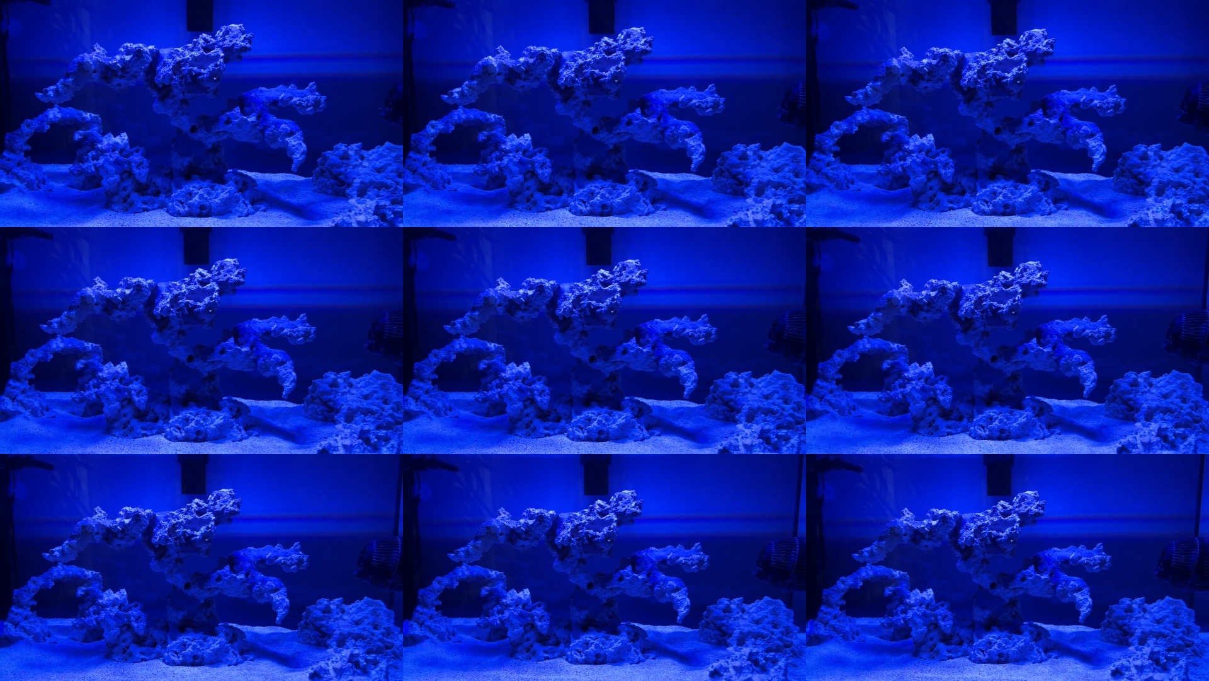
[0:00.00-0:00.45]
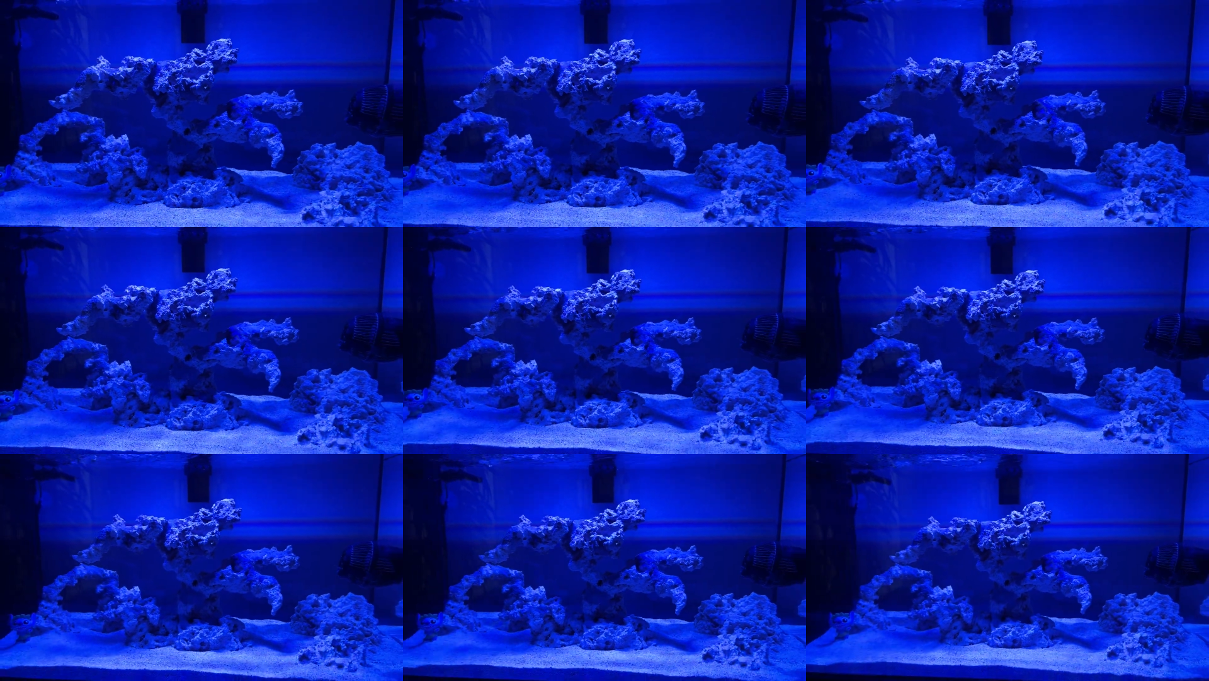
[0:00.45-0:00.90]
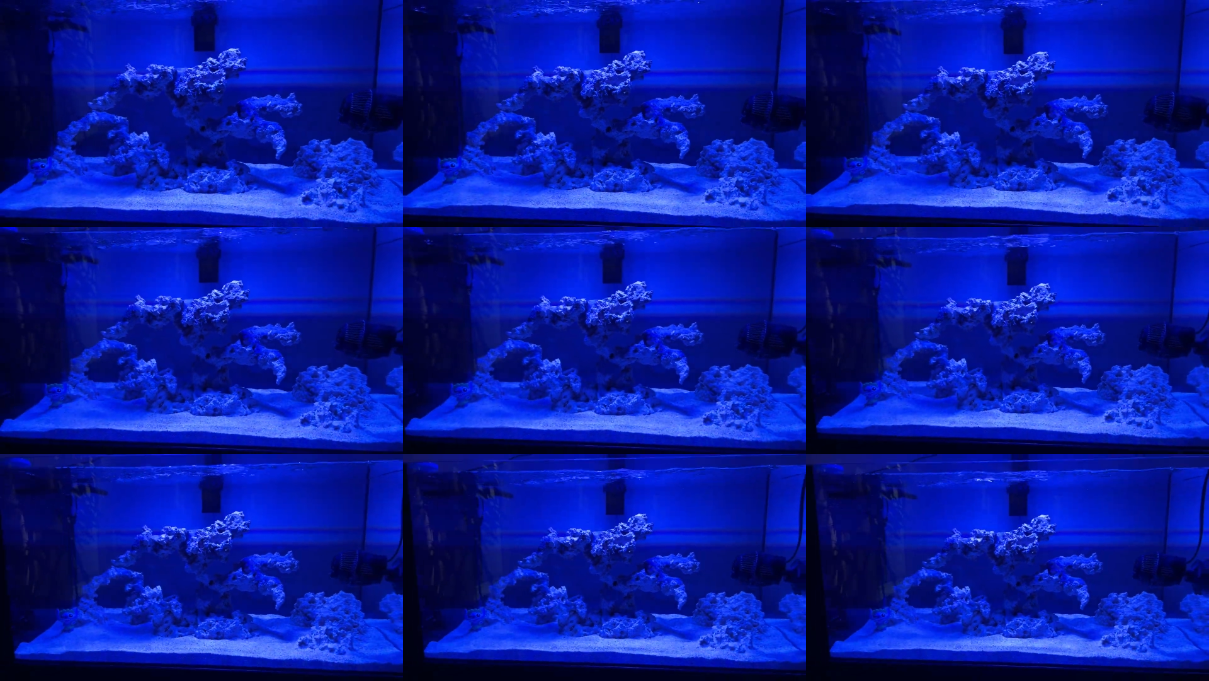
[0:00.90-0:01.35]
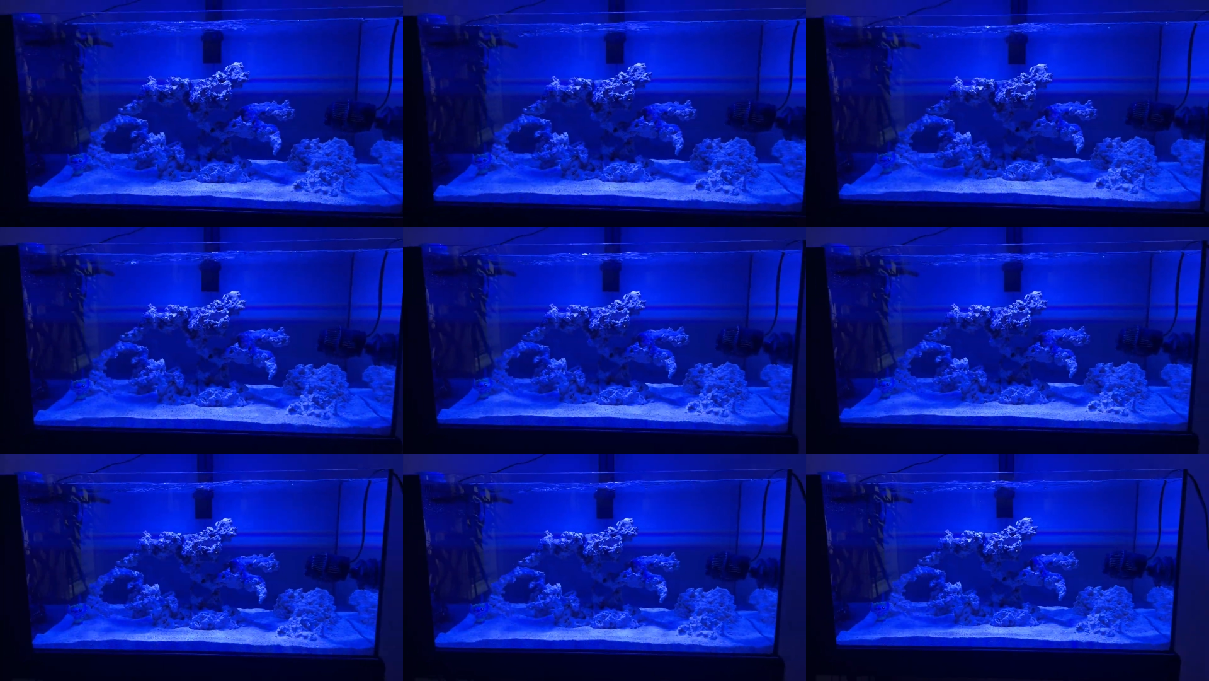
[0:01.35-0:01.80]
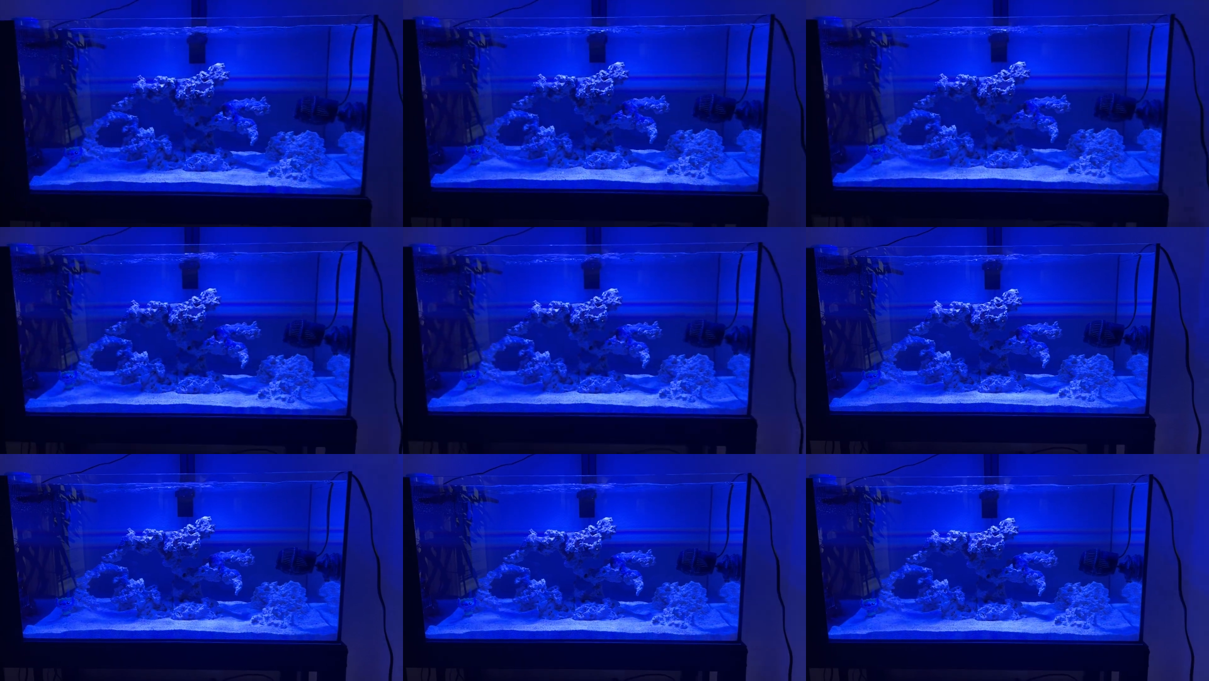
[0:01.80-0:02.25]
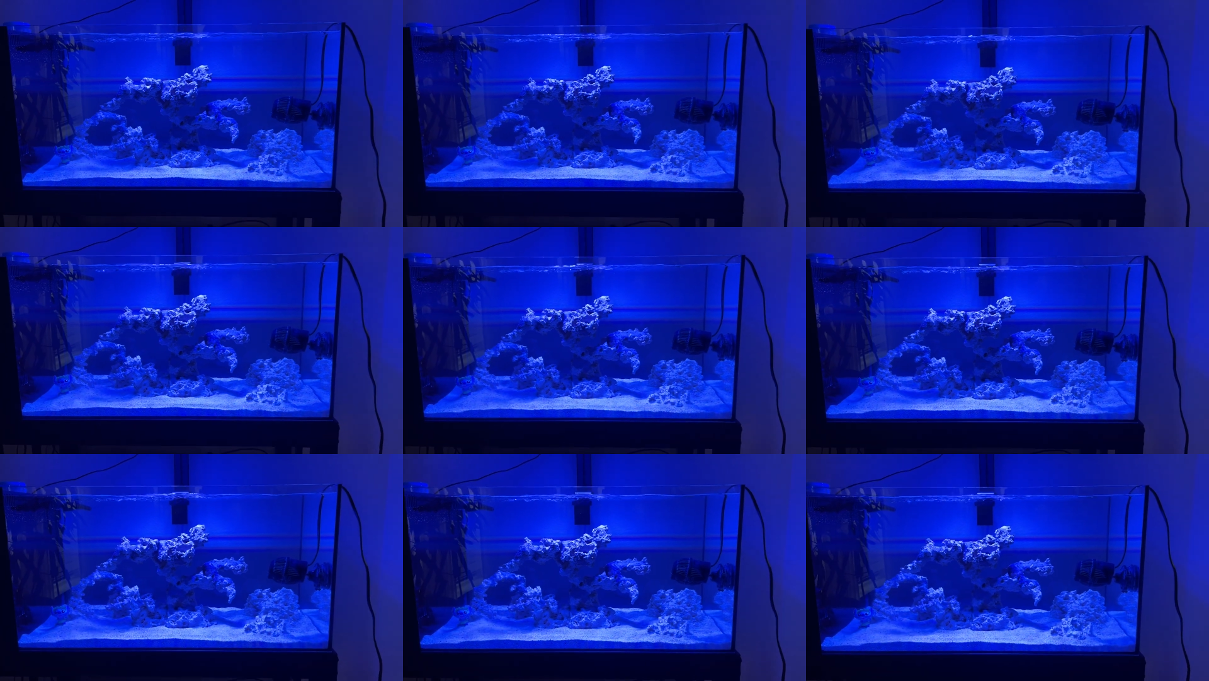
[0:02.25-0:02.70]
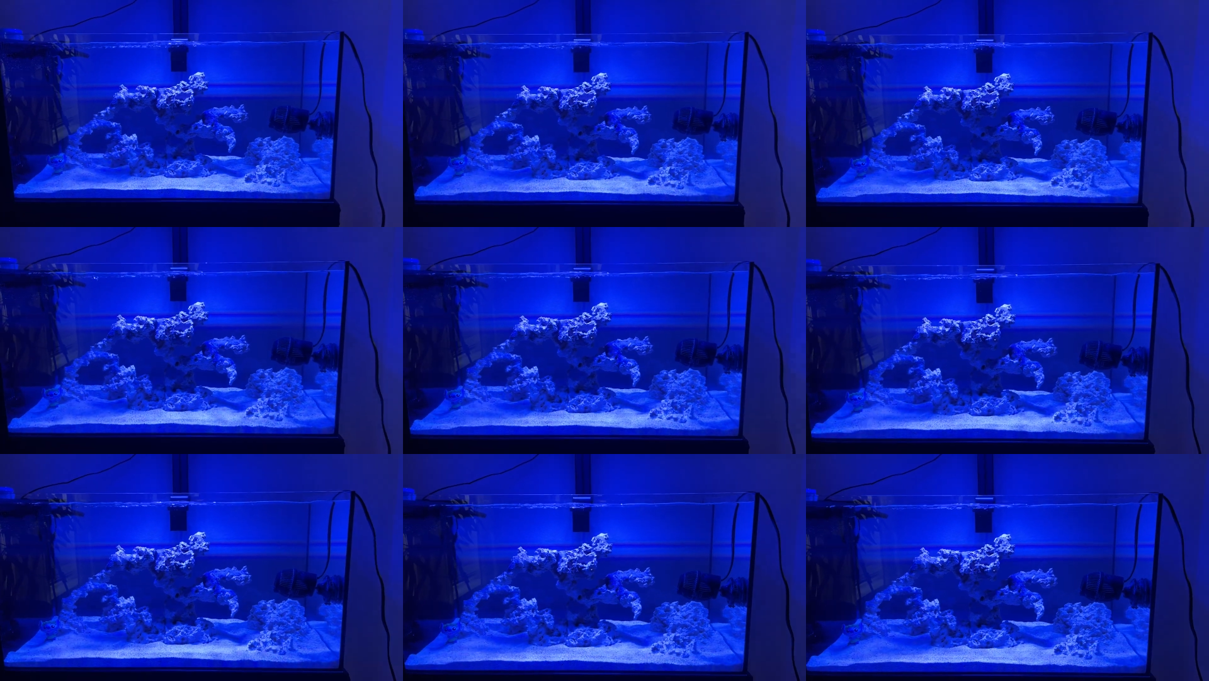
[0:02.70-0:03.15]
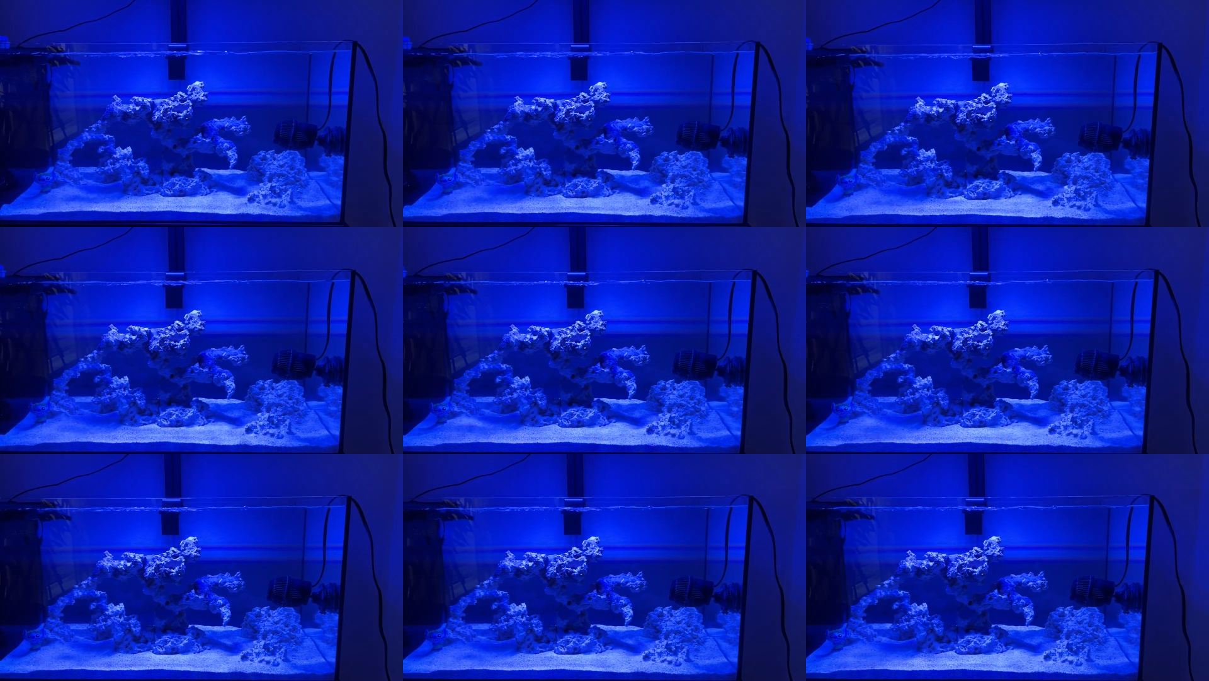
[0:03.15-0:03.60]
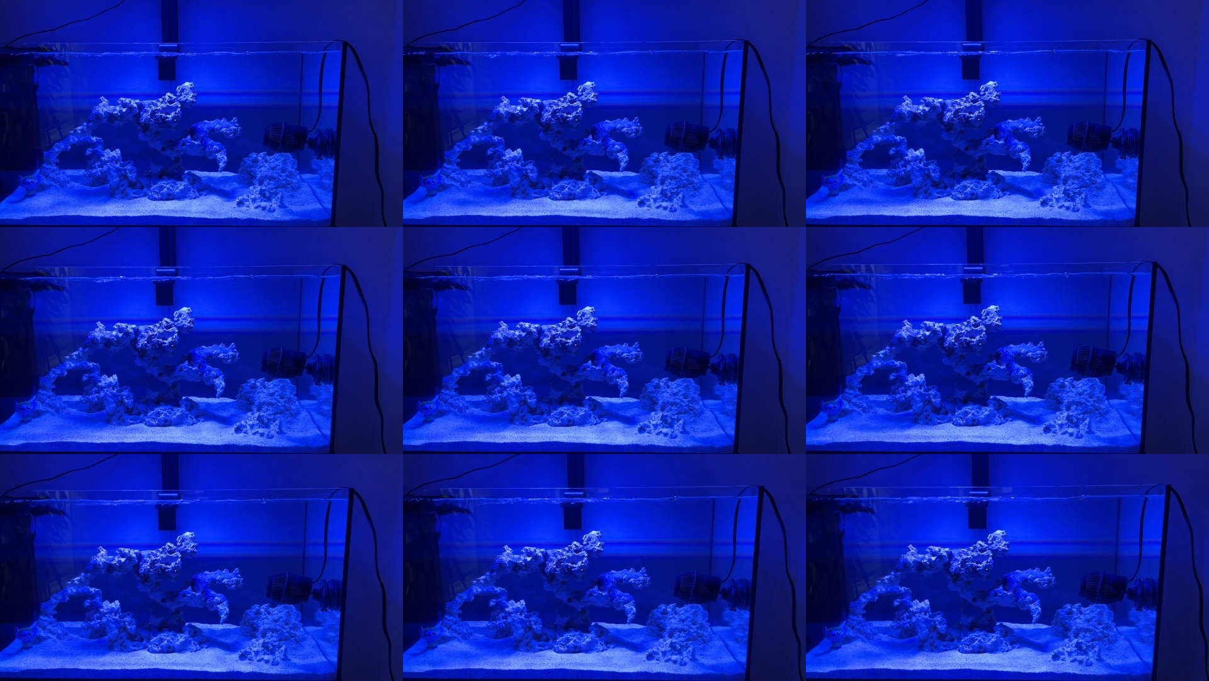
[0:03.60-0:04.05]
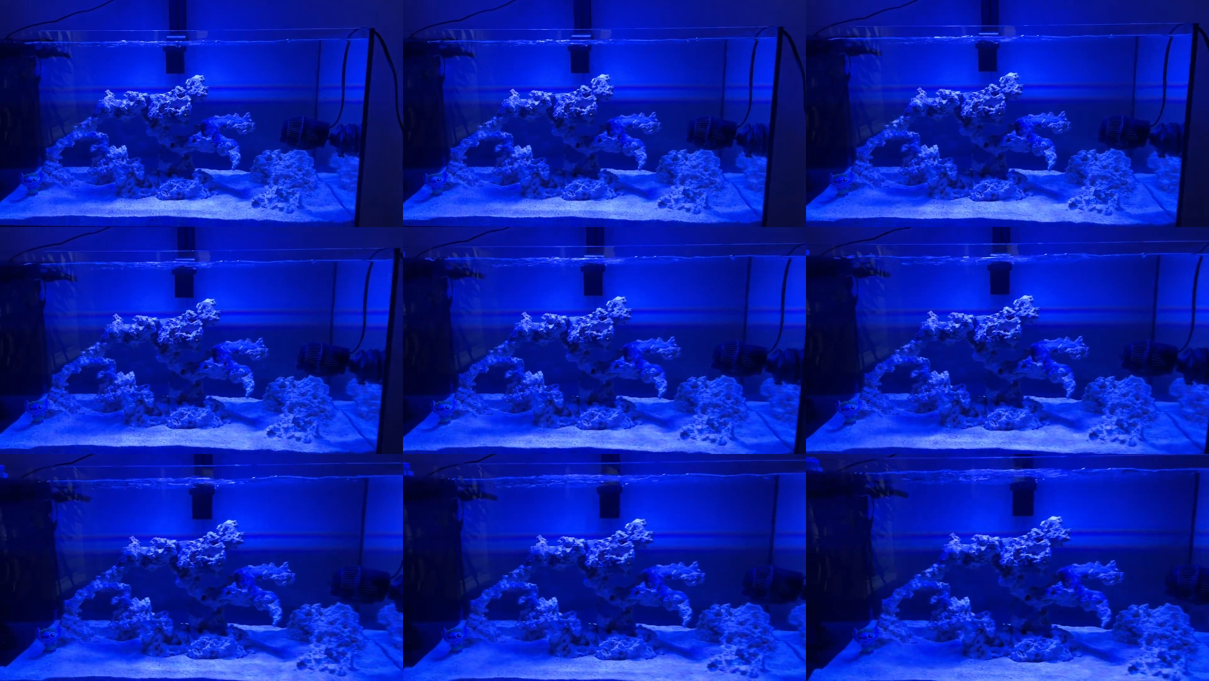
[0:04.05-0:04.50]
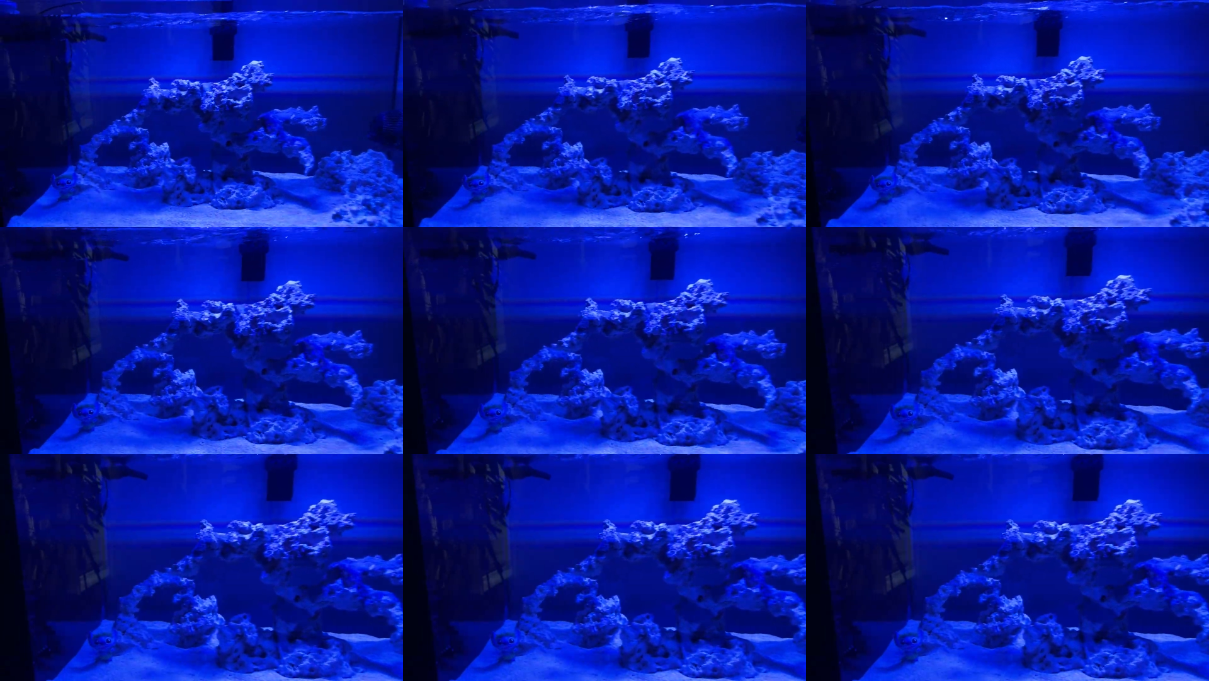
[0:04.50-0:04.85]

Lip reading: [unreadable: no face in view]